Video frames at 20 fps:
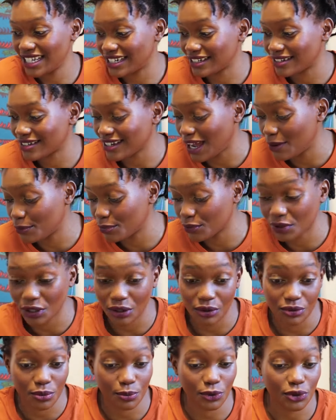in a tampon
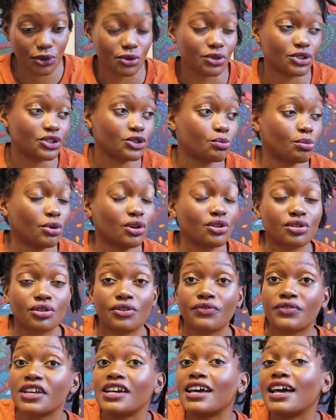that you're supposed to dispose
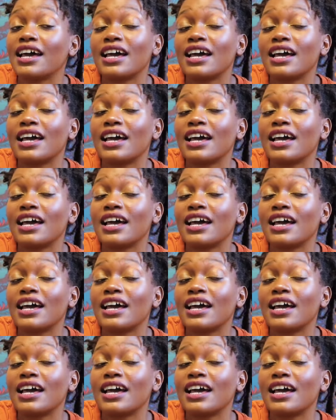of.